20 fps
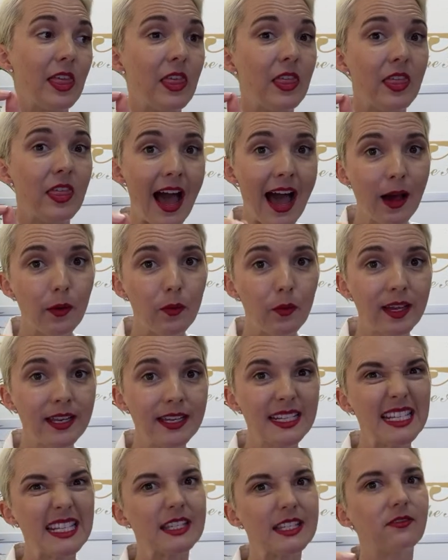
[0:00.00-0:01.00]
That one
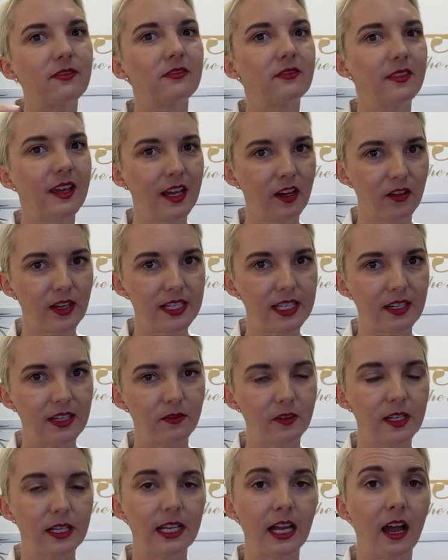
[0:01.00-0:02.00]
is very
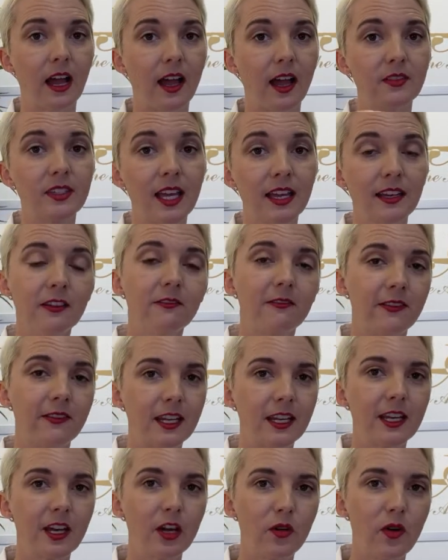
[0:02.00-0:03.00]
different. Now, I've done a
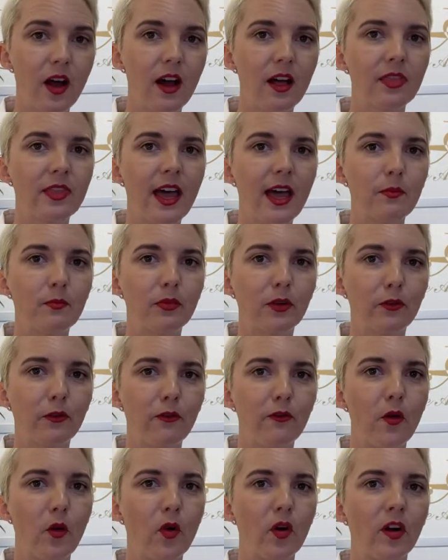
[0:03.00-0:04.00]
video on that
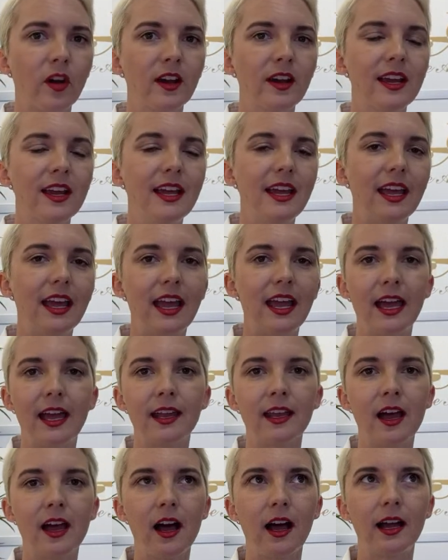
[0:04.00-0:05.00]
before,
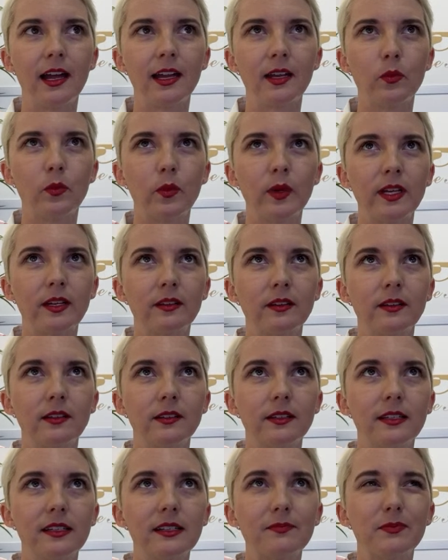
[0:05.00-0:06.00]
and I
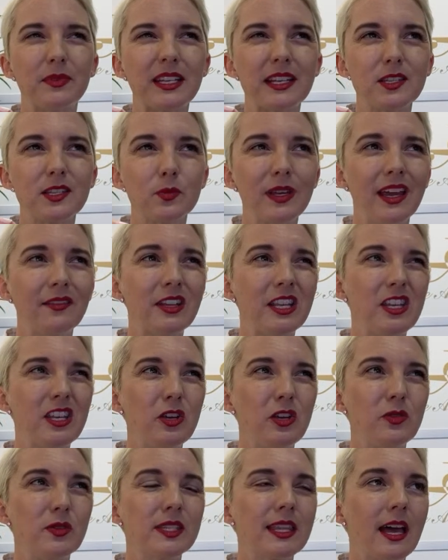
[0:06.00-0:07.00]
will, because we haven't
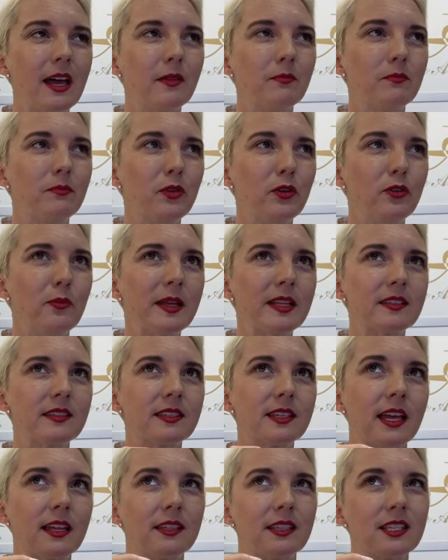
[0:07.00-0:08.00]
used that movement
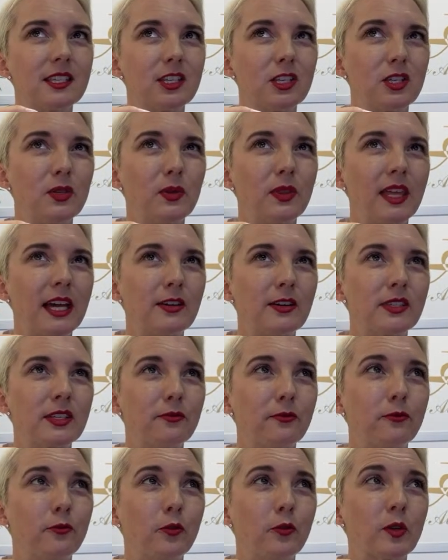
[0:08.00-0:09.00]
since
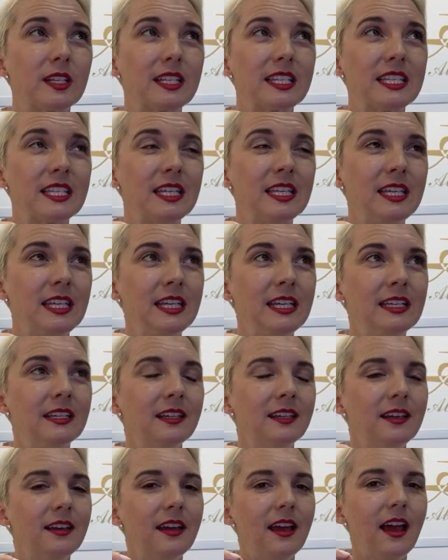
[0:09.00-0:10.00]
2014,
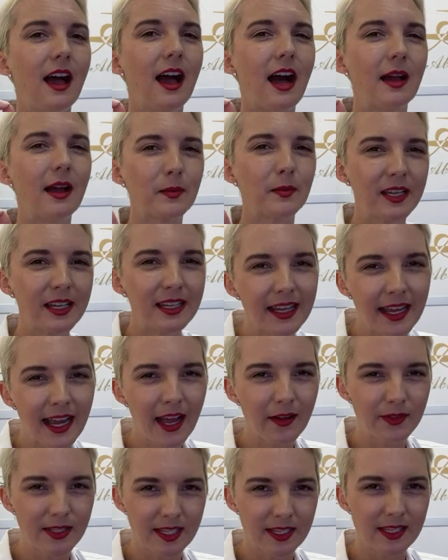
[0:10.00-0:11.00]
I'm gonna
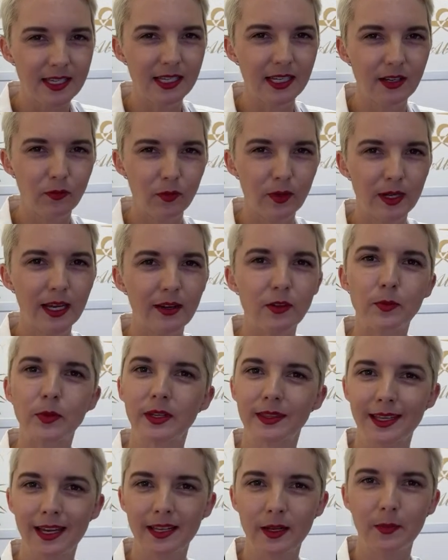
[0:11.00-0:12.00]
have to see if we ever
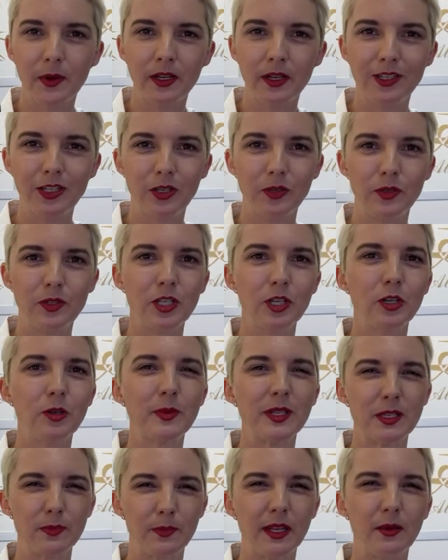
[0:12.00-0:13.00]
put that up on YouTube.
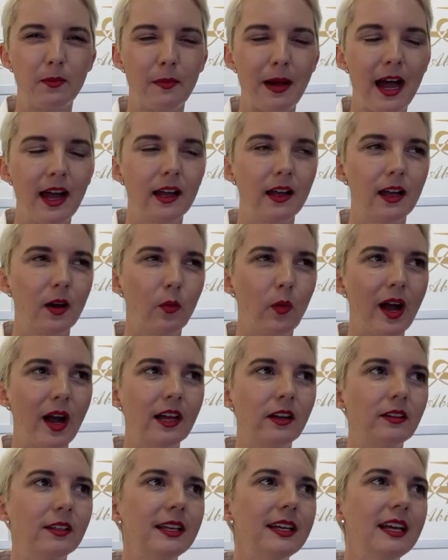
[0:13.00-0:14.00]
It's been a
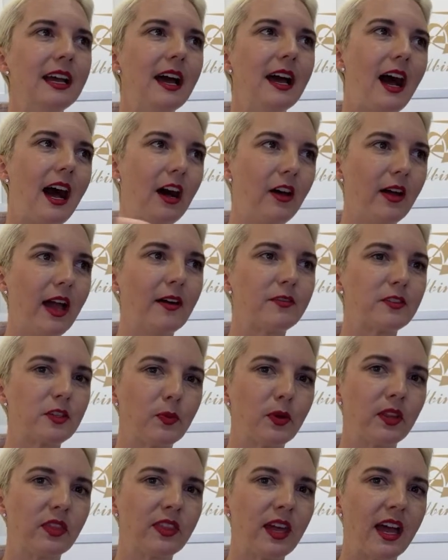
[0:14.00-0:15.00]
while. I'll have to
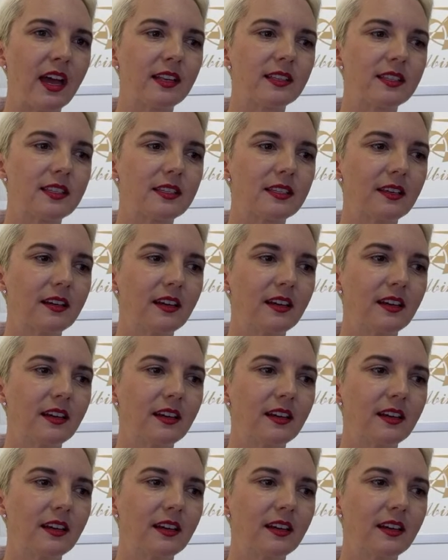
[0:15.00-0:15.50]
put that